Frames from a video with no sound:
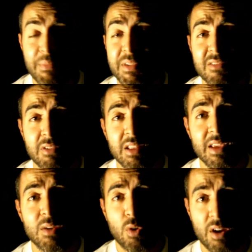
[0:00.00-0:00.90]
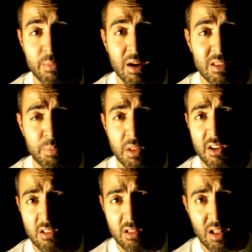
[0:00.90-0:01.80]
I'm just really worried about the
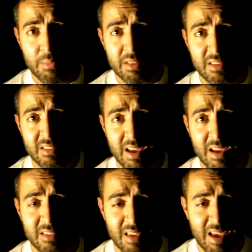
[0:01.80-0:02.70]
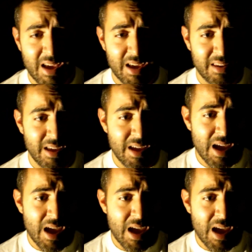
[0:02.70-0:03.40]
political climate these days, and